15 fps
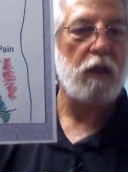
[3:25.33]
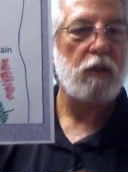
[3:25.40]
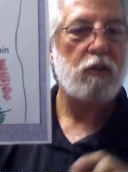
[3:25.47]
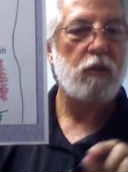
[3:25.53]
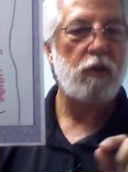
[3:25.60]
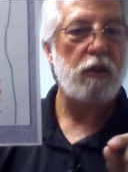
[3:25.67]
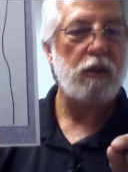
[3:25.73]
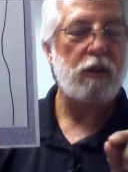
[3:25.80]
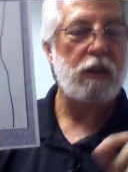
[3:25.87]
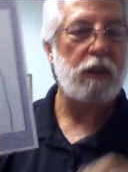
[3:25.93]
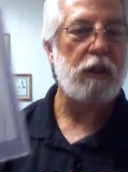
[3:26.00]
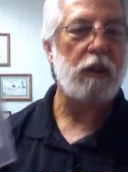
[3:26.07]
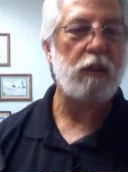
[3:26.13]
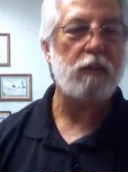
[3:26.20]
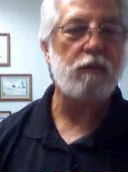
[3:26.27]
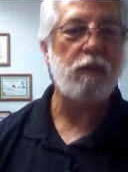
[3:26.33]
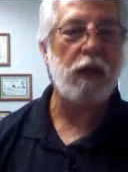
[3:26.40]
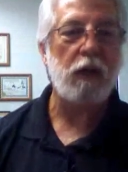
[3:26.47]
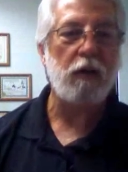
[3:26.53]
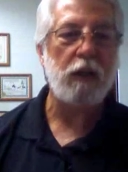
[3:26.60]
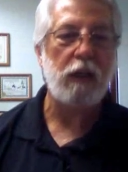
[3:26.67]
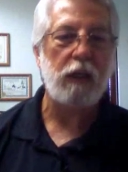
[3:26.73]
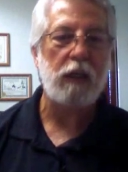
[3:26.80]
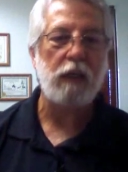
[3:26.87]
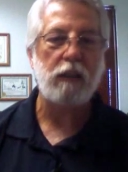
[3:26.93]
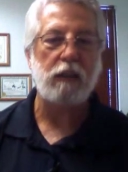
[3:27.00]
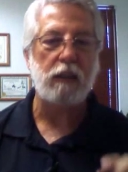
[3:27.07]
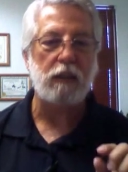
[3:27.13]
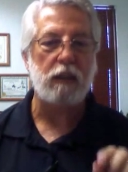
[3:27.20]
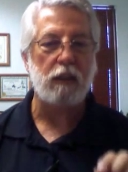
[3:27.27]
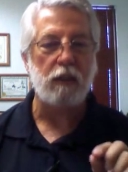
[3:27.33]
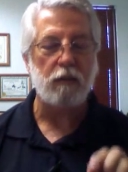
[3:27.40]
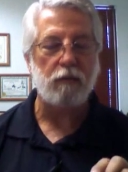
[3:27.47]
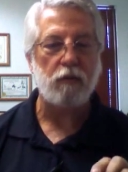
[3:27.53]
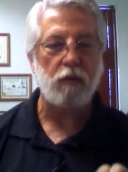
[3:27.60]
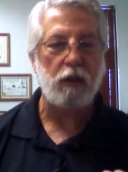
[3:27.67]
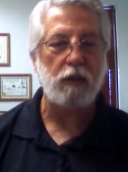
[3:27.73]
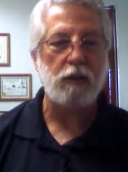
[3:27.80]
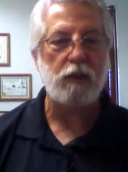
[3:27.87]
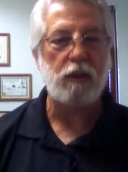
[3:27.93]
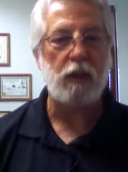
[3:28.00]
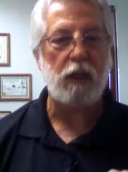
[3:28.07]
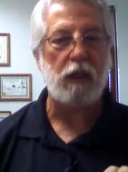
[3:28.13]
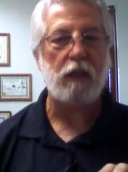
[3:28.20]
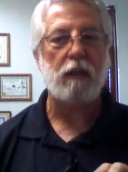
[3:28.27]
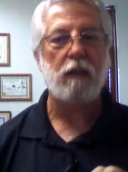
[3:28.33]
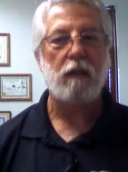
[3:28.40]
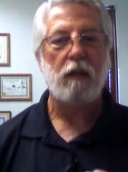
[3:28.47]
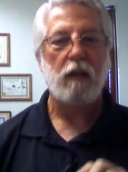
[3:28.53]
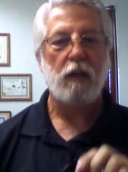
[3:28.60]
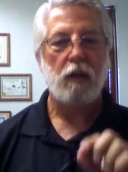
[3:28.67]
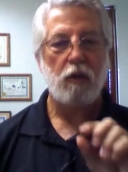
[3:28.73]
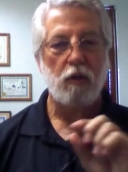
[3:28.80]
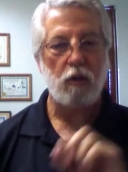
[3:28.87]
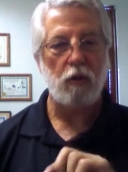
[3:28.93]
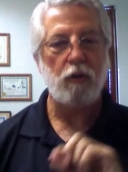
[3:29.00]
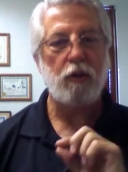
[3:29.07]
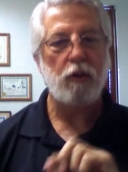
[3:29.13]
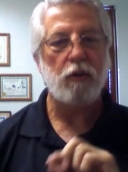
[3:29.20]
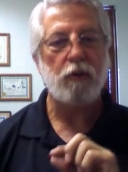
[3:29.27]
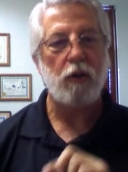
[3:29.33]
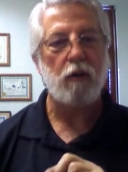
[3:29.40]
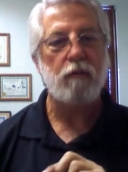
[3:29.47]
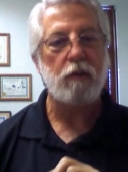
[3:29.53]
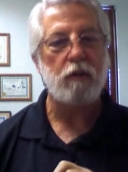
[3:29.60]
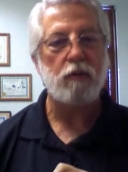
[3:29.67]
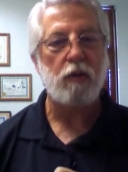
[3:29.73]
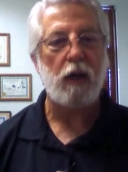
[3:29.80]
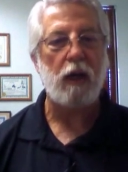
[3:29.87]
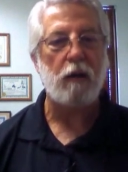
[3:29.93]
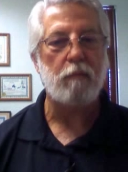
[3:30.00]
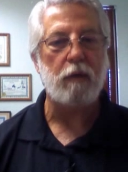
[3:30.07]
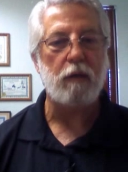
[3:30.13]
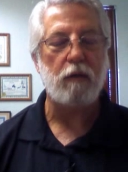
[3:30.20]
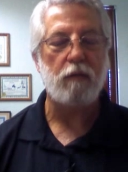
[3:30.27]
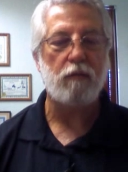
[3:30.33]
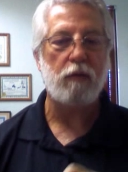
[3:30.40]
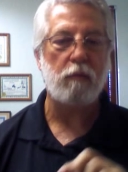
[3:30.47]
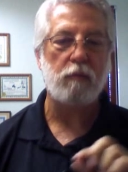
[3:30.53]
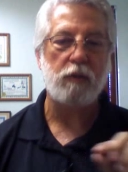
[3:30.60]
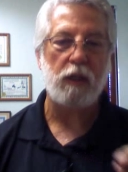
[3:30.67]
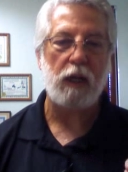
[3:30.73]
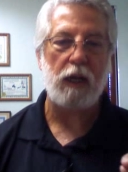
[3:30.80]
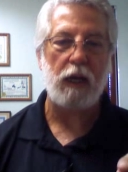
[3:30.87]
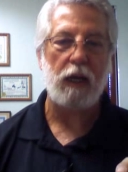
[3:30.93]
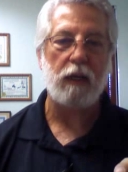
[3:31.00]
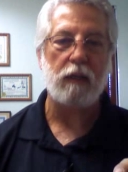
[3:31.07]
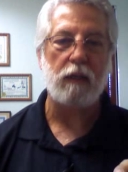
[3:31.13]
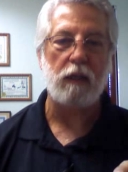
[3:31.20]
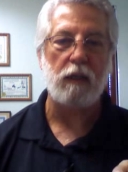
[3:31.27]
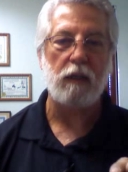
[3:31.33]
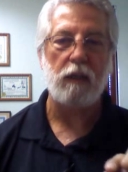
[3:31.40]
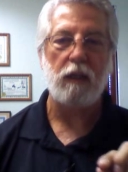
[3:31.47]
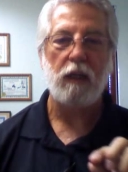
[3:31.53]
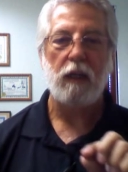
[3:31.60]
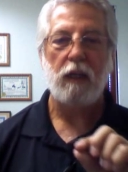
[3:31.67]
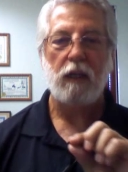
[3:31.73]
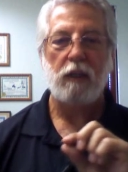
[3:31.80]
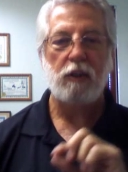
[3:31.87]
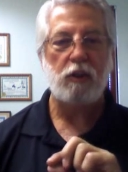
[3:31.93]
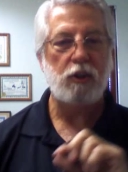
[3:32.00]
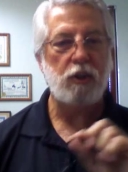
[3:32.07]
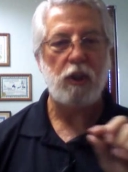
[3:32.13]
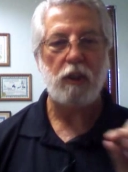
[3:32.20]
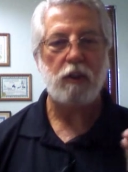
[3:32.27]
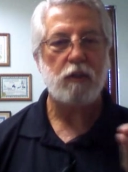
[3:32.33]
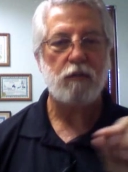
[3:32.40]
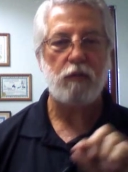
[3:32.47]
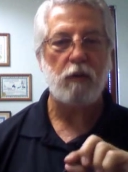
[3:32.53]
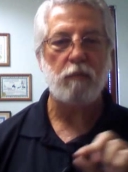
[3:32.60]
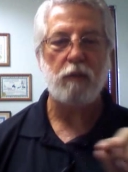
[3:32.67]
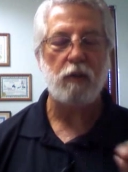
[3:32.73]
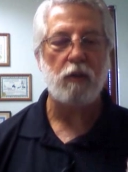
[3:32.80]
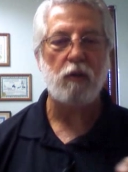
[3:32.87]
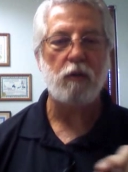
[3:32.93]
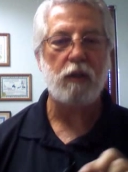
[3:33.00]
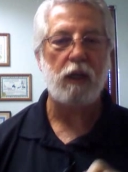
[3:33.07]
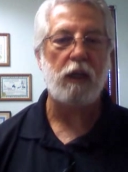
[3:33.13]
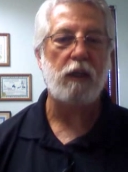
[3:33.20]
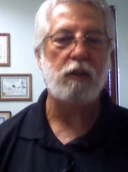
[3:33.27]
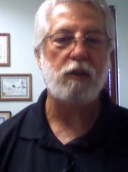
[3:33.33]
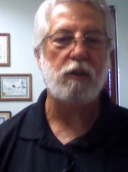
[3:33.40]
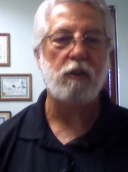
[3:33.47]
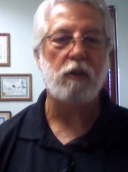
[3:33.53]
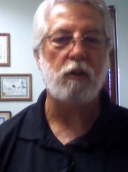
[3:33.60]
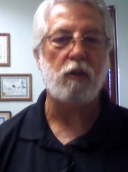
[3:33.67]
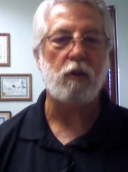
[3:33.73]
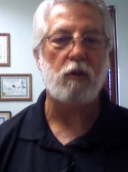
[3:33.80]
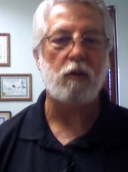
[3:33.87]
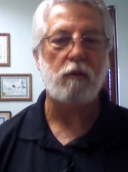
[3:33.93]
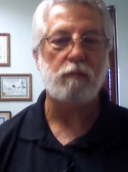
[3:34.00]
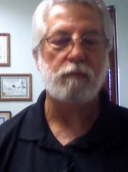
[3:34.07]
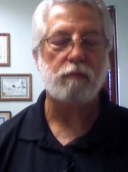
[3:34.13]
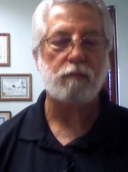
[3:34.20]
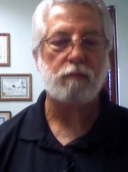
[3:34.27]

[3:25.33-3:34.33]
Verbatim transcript: So you can see that it's very easy to differentiate cluneal nerve entrapment from sciatica just from the location alone.